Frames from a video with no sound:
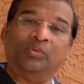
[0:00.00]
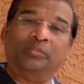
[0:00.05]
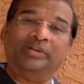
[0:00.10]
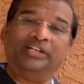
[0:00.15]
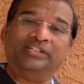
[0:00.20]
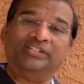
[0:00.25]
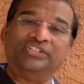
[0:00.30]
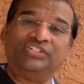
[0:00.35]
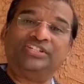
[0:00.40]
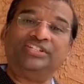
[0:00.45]

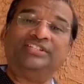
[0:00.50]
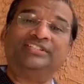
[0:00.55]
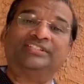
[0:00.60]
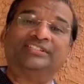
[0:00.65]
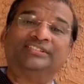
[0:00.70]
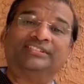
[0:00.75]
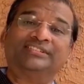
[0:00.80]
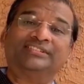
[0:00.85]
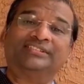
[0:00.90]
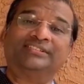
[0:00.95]
moment,
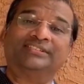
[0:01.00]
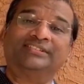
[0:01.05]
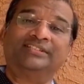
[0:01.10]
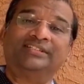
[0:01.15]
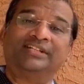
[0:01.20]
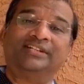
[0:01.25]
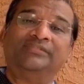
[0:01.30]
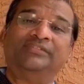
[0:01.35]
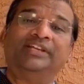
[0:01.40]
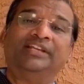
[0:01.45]
Jesus
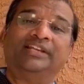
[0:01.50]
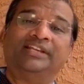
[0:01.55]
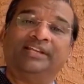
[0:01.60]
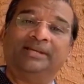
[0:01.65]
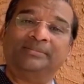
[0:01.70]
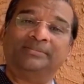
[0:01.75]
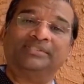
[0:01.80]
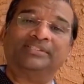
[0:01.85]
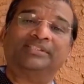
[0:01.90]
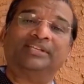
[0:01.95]
revealed
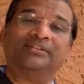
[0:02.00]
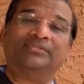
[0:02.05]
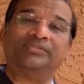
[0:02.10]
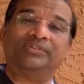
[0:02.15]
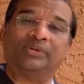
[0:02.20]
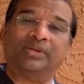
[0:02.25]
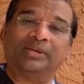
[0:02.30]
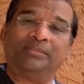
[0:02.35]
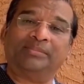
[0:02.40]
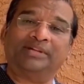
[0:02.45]
himself
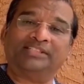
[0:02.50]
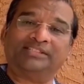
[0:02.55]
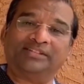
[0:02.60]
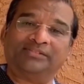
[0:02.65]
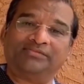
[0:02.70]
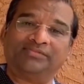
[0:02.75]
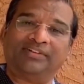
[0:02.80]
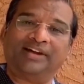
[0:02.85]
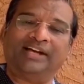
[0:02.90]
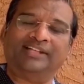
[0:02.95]
to him as a
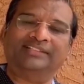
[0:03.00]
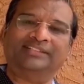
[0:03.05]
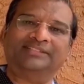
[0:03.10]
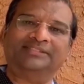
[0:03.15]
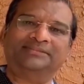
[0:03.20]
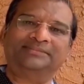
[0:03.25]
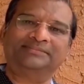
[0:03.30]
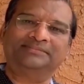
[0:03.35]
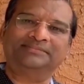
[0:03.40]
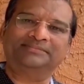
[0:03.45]
father.
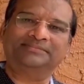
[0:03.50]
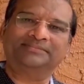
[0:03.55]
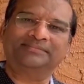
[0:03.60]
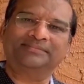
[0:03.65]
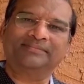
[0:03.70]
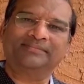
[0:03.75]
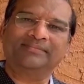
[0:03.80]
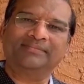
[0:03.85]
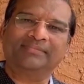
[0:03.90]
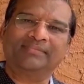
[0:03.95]

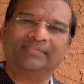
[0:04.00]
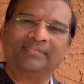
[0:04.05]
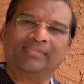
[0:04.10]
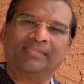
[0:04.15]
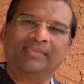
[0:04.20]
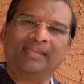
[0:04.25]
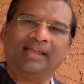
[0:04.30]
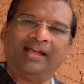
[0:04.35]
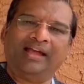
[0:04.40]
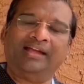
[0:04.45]

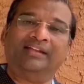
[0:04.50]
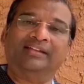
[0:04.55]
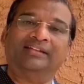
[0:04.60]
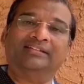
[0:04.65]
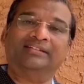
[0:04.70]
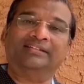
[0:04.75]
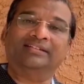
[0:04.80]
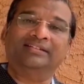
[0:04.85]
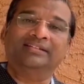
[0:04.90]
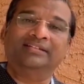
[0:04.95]

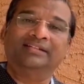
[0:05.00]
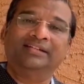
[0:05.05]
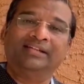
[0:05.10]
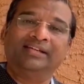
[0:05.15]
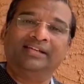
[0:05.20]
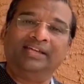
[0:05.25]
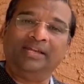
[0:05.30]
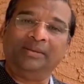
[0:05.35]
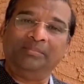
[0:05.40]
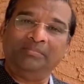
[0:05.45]
And
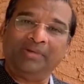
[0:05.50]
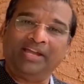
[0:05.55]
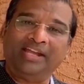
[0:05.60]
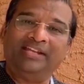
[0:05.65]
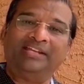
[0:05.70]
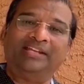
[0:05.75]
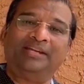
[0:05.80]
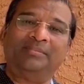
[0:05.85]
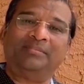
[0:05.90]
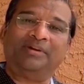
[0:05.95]
he
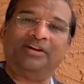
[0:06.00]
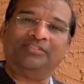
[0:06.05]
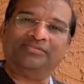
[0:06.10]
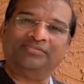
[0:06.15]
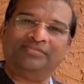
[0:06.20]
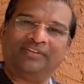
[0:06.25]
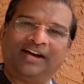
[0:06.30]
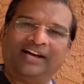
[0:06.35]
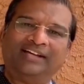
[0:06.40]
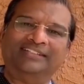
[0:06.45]
made him a
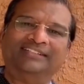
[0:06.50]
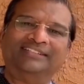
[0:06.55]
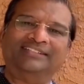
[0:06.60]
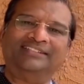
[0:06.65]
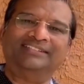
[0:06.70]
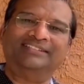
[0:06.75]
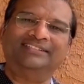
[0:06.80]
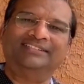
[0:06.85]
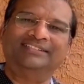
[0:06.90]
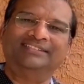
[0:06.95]
father
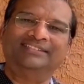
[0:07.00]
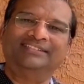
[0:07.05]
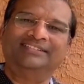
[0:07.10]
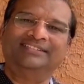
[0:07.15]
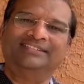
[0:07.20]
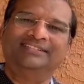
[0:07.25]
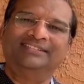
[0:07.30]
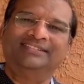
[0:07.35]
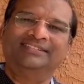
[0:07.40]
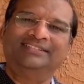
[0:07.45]

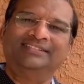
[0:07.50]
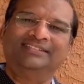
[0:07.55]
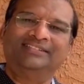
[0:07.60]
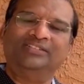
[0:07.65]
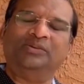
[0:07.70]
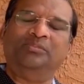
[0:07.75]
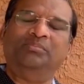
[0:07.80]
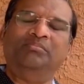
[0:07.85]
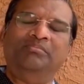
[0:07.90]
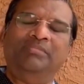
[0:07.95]

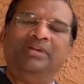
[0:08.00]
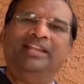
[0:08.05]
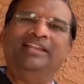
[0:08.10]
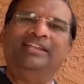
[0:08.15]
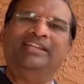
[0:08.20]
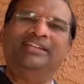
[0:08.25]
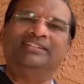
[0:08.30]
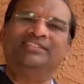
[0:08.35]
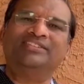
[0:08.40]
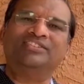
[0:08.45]
to
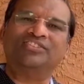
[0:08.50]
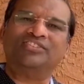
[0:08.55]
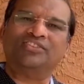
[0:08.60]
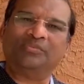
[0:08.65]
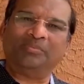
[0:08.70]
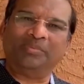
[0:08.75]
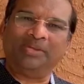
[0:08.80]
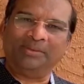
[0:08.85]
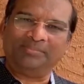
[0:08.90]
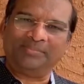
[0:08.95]
millions
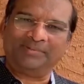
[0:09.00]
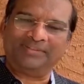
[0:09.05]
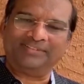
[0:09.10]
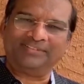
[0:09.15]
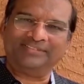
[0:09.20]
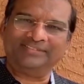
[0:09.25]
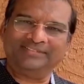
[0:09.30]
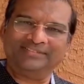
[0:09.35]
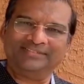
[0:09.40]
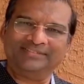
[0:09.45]
of people
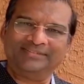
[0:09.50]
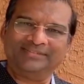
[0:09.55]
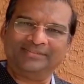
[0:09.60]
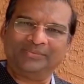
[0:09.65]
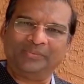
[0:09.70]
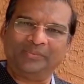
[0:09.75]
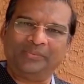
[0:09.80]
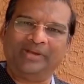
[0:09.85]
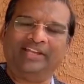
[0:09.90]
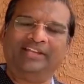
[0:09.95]

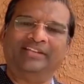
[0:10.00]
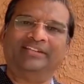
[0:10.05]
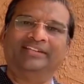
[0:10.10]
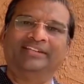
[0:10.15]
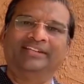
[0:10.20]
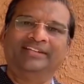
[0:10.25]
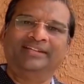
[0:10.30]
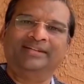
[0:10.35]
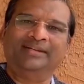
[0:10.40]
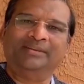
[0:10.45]
when
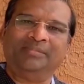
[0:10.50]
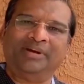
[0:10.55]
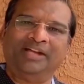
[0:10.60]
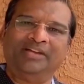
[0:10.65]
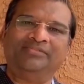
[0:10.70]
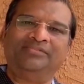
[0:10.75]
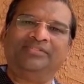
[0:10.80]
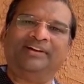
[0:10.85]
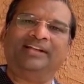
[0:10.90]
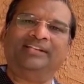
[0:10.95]
my
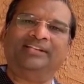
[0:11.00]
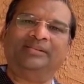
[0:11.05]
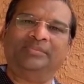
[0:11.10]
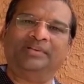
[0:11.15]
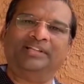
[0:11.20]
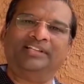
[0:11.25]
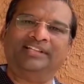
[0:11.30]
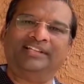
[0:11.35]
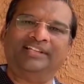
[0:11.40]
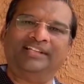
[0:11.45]
father,
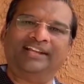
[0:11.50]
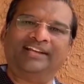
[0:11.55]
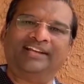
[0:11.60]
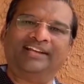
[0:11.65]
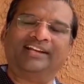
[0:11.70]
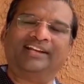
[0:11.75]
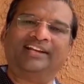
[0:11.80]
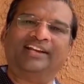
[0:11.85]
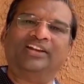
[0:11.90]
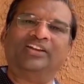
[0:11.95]
Brother
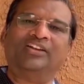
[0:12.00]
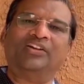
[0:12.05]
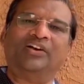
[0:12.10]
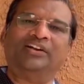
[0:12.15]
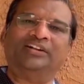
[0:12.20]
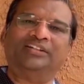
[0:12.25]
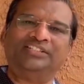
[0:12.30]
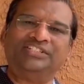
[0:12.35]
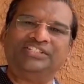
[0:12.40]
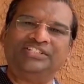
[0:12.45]
Dhinakaran,
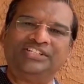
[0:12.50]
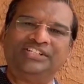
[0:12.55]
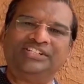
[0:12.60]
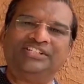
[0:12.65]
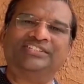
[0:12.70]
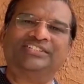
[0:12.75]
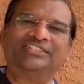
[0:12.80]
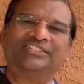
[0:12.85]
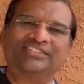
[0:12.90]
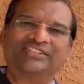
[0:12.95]
adorned
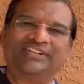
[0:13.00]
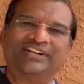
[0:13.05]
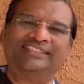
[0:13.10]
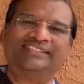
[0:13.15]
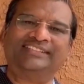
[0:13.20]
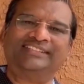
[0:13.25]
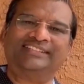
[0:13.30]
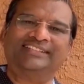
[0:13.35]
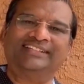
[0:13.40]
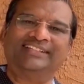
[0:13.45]
Jesus
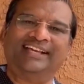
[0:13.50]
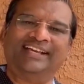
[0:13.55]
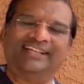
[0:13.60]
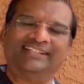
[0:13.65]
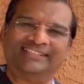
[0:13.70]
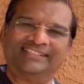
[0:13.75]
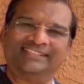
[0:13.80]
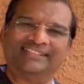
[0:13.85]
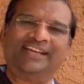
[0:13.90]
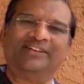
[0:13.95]
Christ
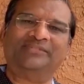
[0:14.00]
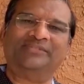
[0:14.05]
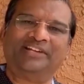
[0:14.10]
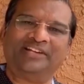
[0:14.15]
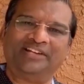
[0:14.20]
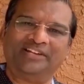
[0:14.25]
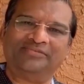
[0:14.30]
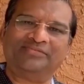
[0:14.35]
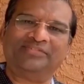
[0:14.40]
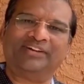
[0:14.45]
as his
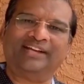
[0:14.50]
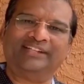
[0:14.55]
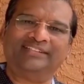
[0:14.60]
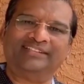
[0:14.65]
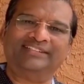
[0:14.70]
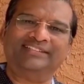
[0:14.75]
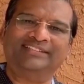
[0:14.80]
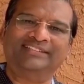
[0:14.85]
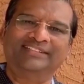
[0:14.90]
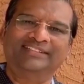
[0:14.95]
heavenly
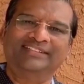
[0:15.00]
father.